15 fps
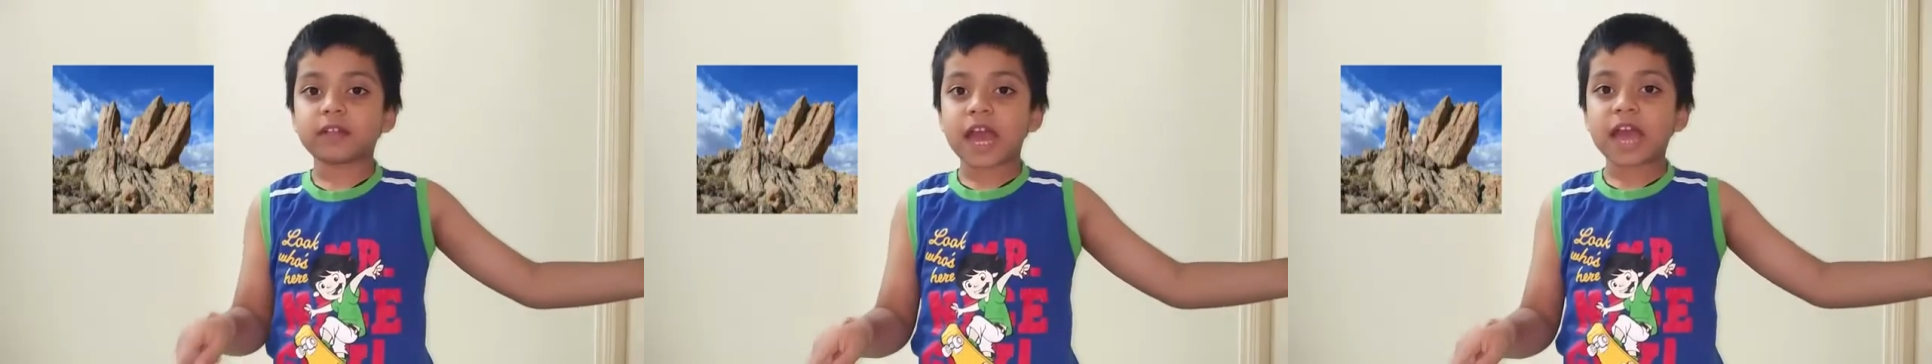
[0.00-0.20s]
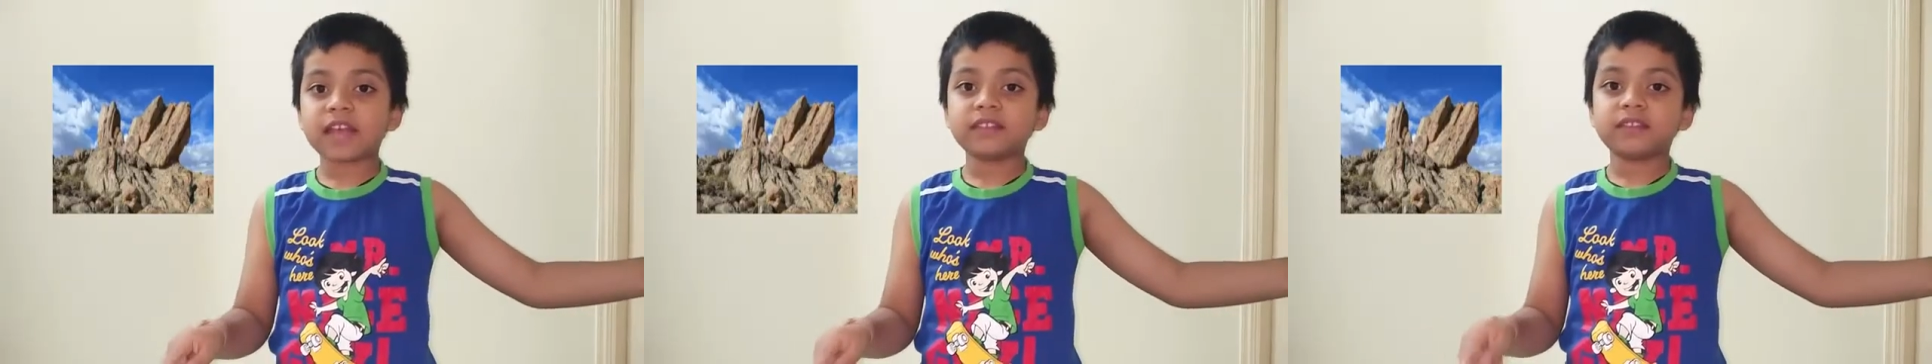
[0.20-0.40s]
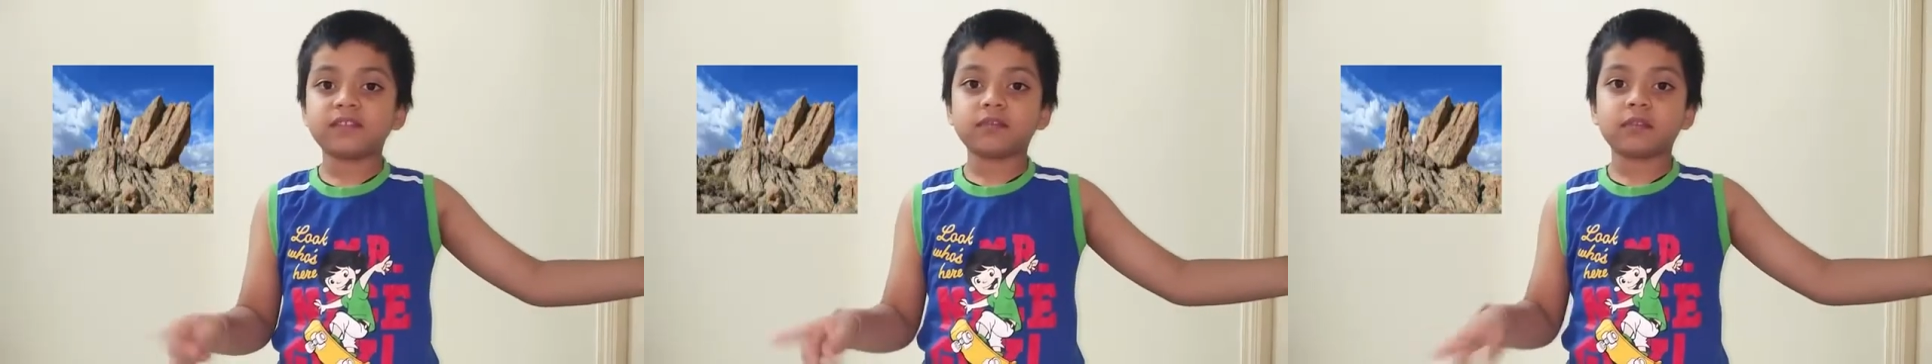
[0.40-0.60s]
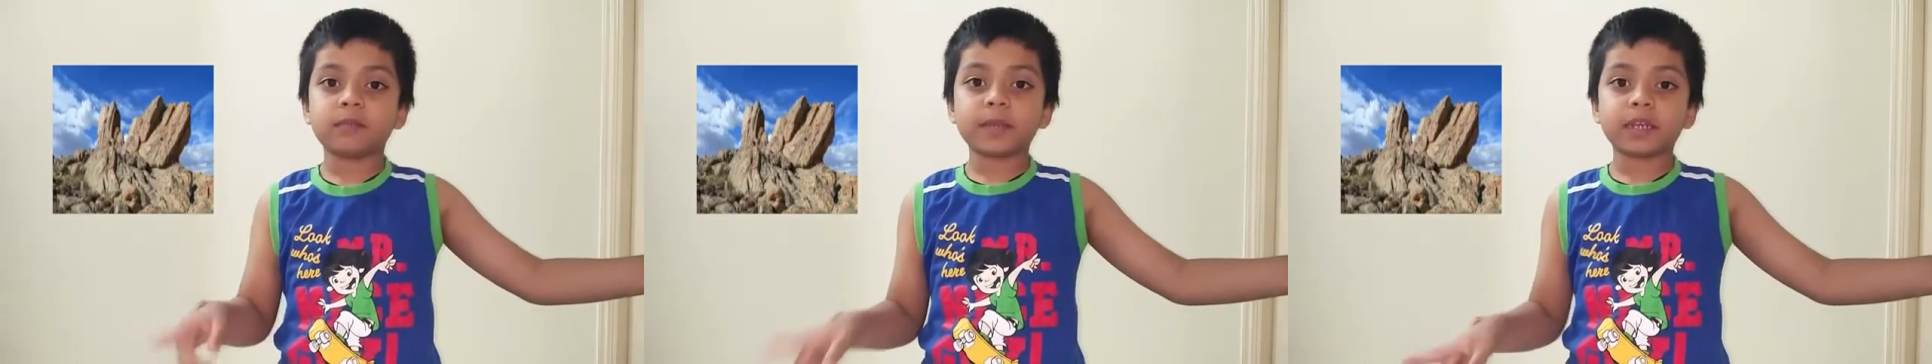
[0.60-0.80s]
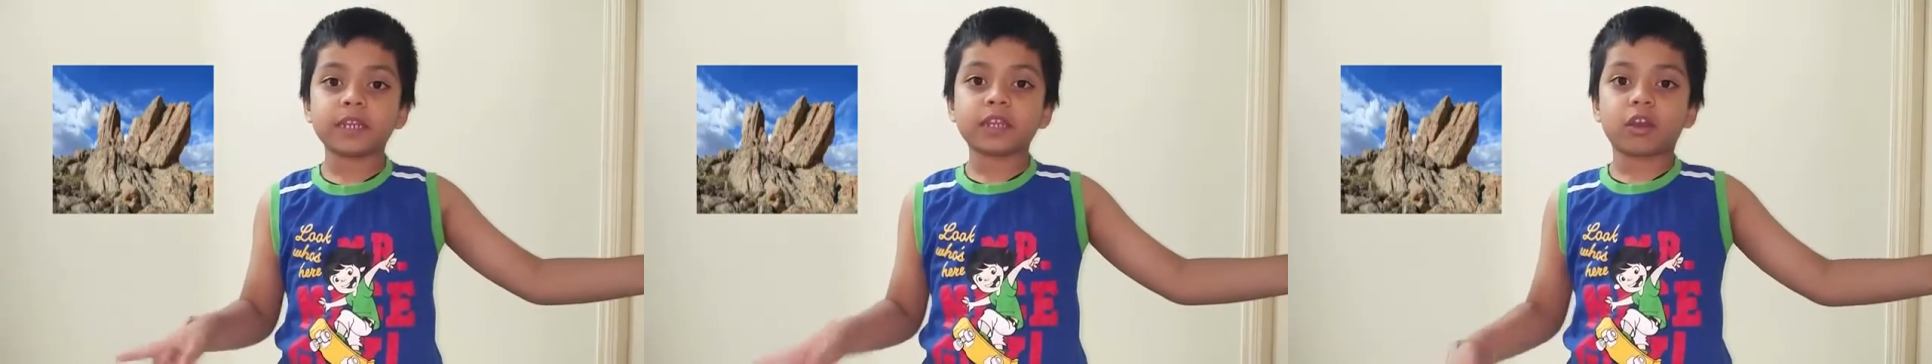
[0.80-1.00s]
has so
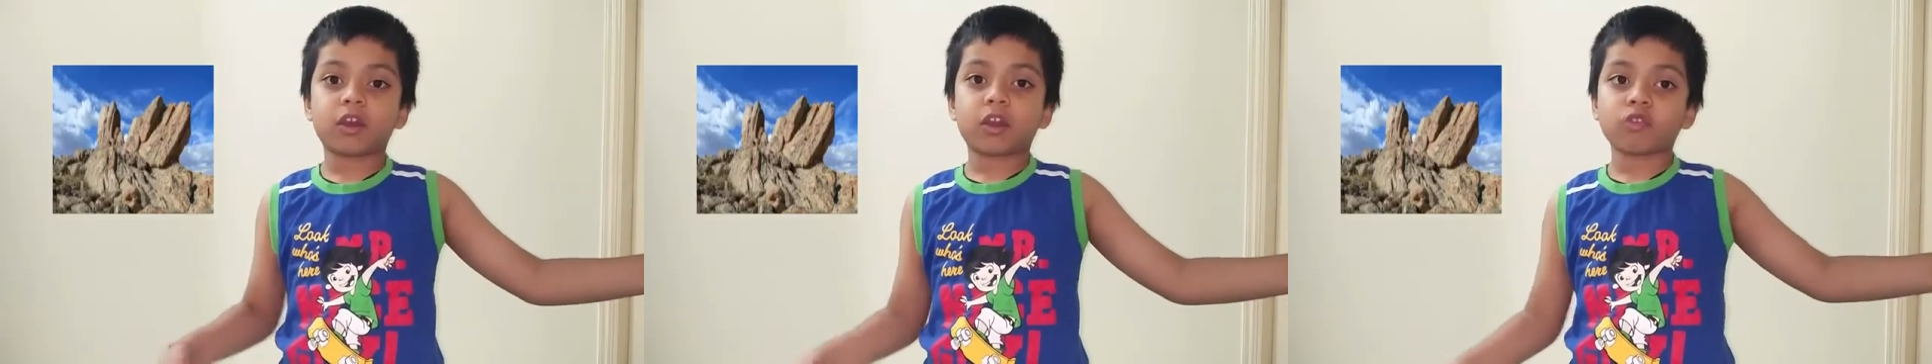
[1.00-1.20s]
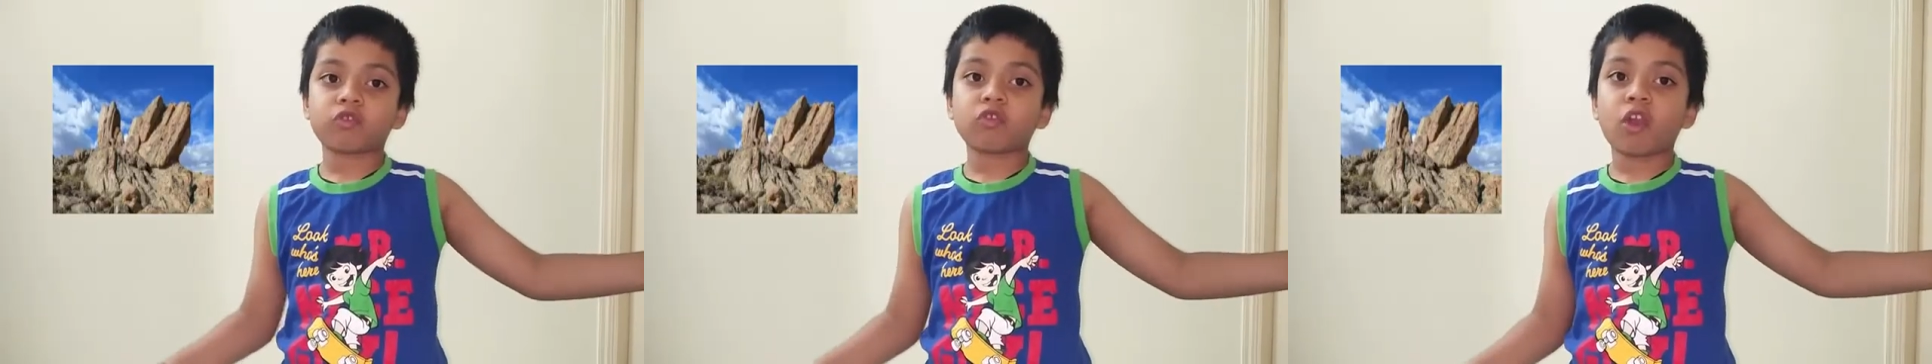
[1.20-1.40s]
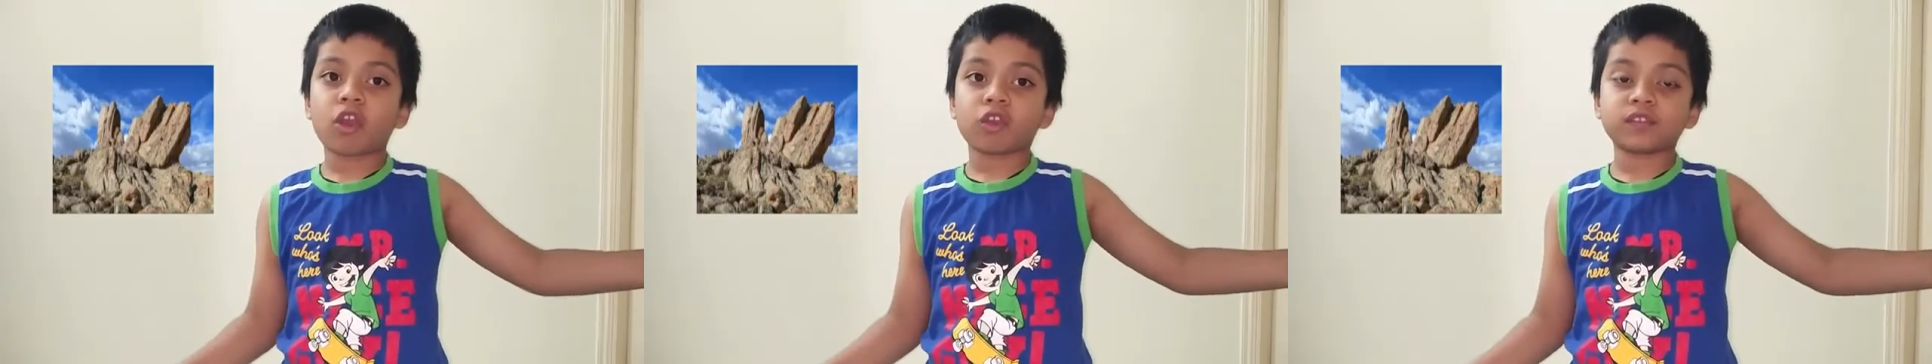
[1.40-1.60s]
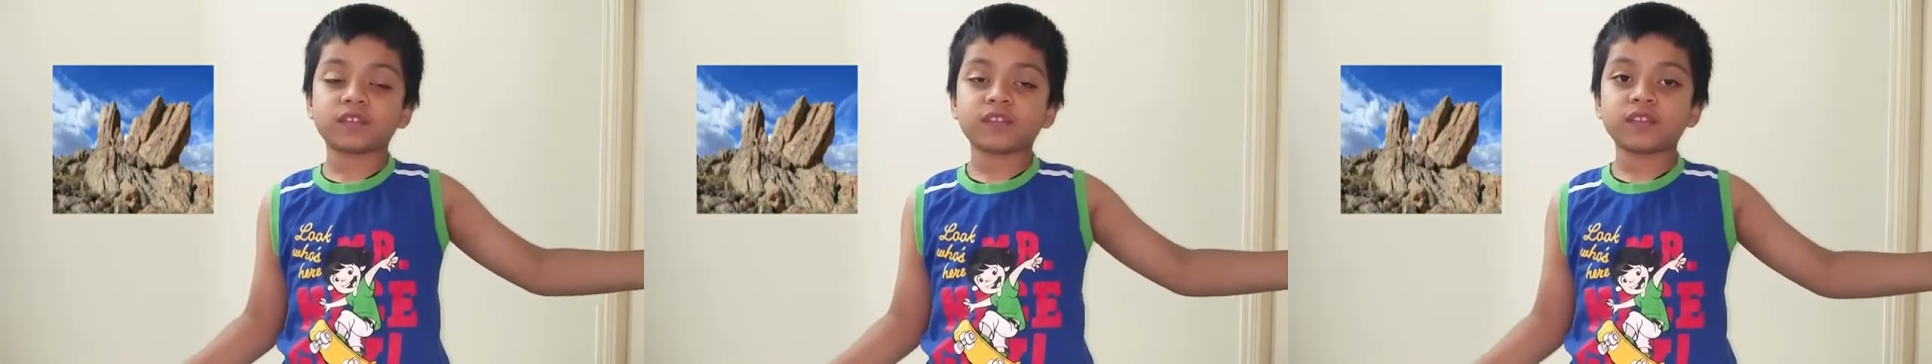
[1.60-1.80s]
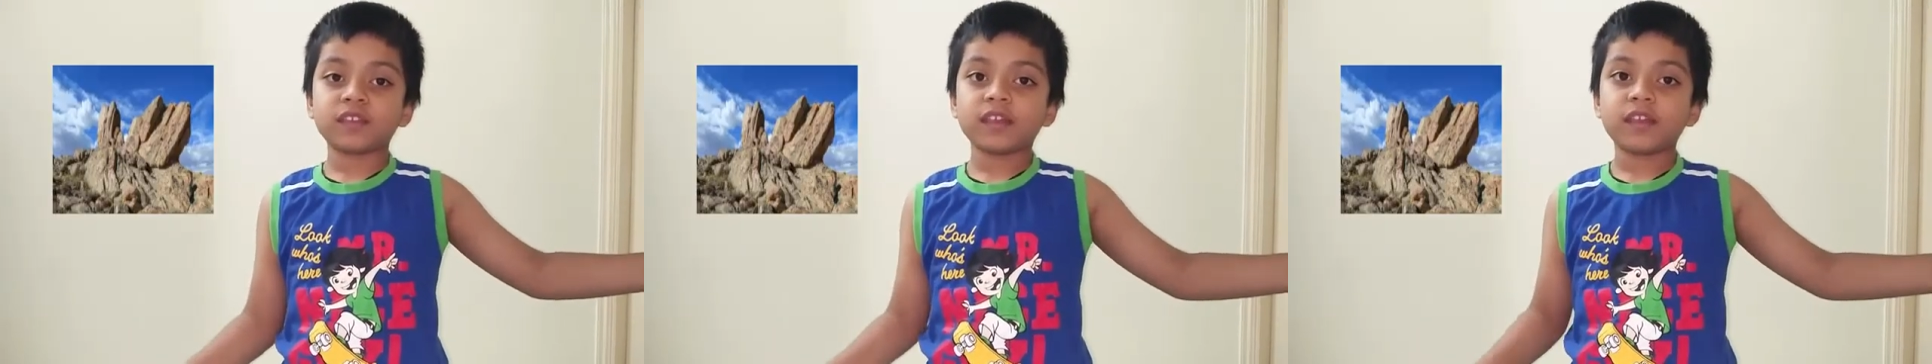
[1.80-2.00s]
many hard
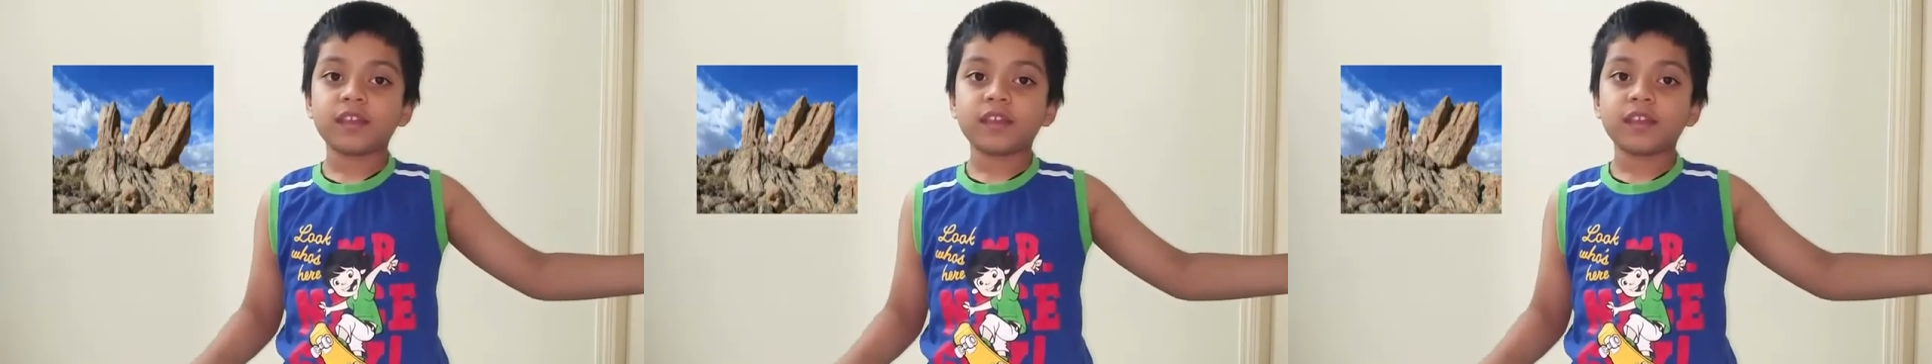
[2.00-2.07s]
rocks.